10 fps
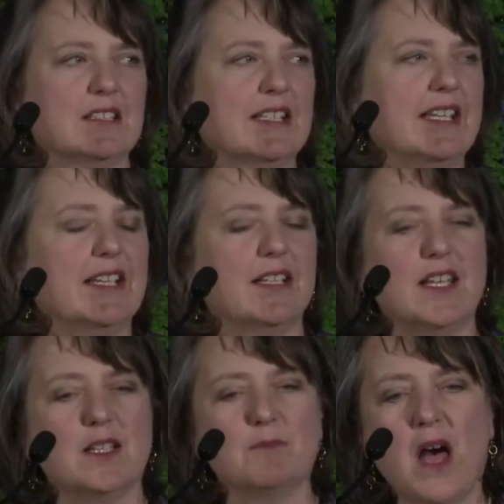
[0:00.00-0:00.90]
to lead
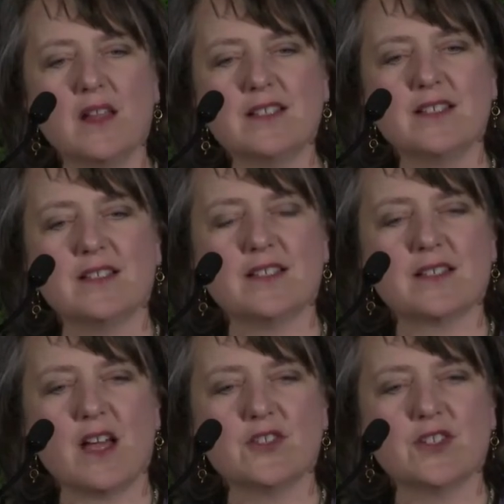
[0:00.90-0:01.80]
in policy
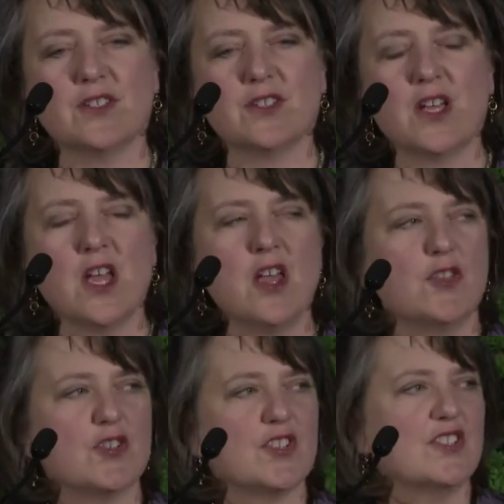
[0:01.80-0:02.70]
discussions,
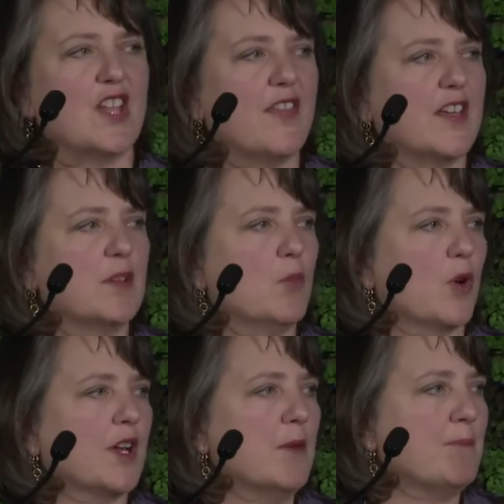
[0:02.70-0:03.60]
there's nothing
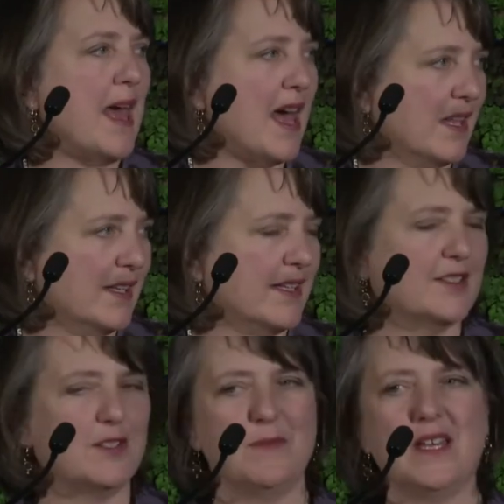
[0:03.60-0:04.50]
more
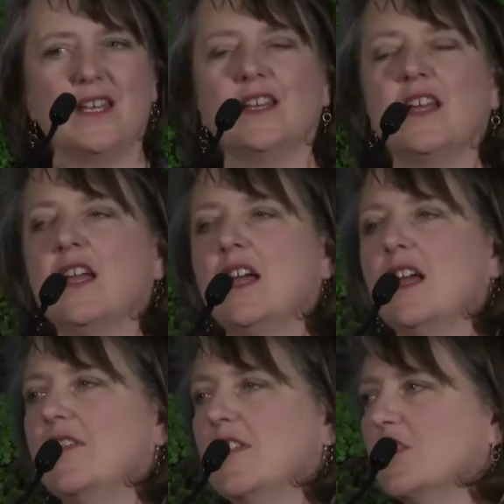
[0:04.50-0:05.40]
compelling to me
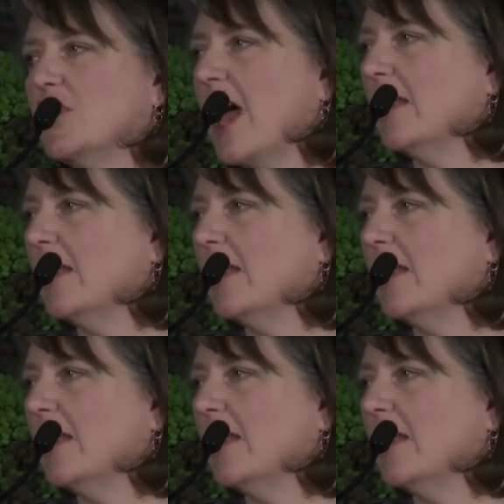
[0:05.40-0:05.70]
than the